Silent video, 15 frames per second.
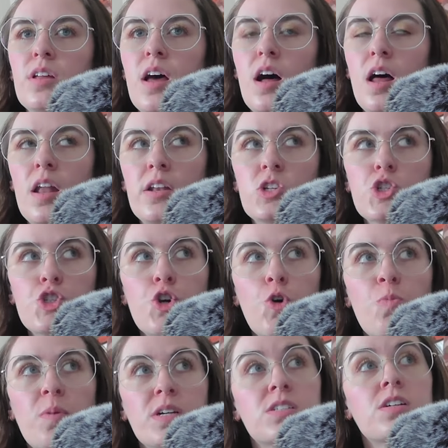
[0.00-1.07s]
And so
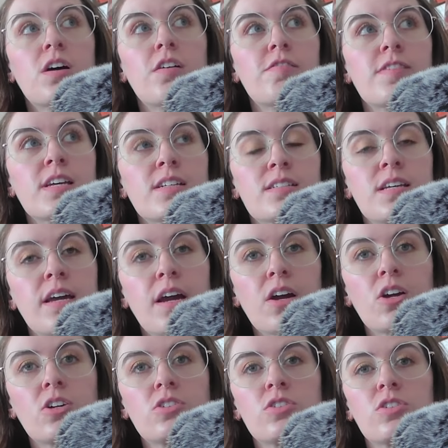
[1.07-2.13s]
much of his
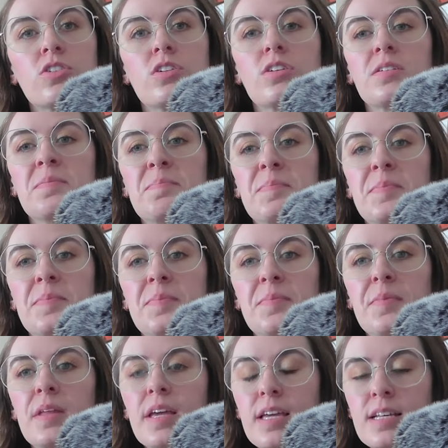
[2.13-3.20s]
character
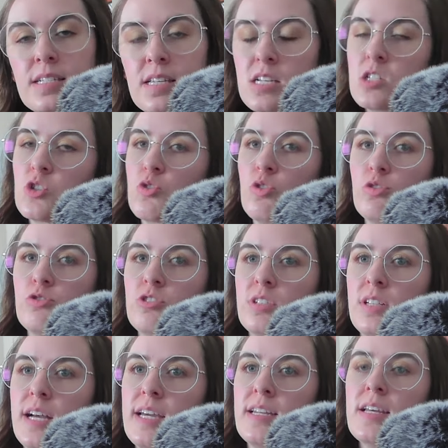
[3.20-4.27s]
is his
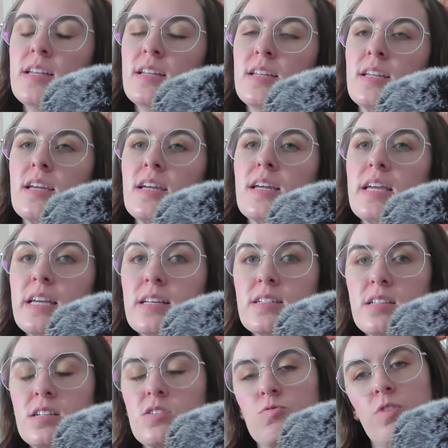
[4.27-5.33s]
cultural identity,
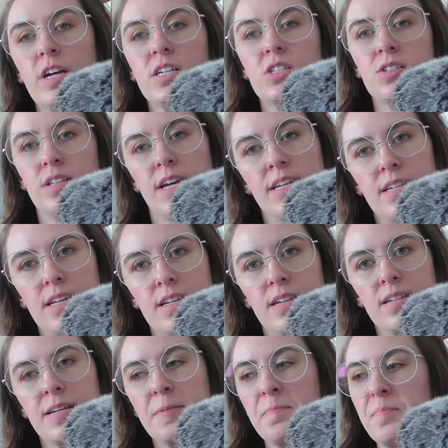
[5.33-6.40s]
is his racial
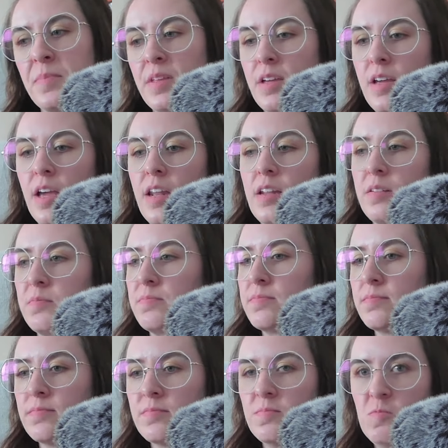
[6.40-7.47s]
identity. And it
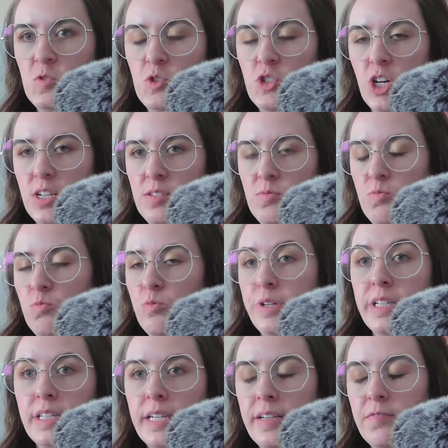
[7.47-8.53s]
just
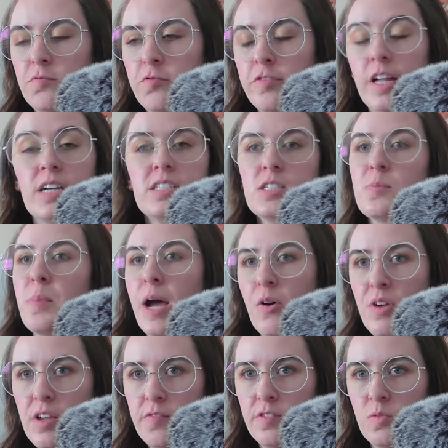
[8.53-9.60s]
really fleshed him
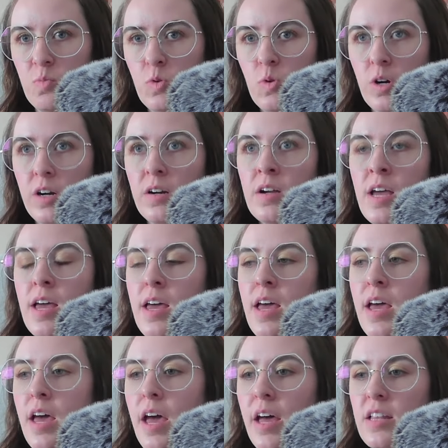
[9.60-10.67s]
out even more.
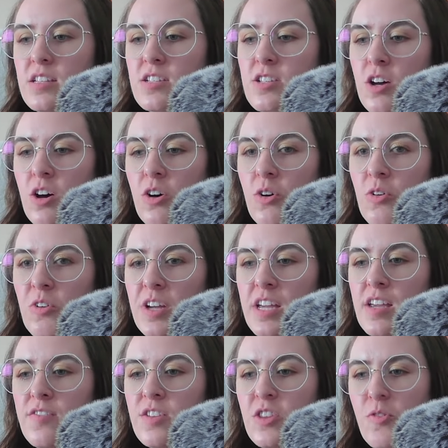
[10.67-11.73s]
And so,
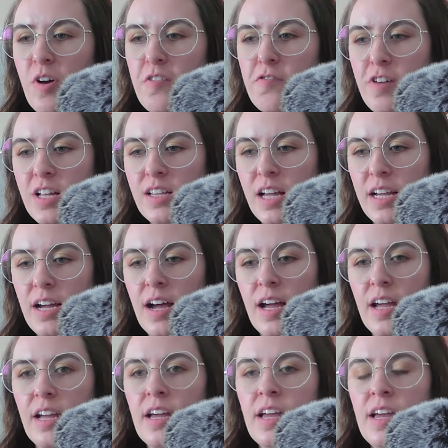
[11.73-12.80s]
even though I felt like I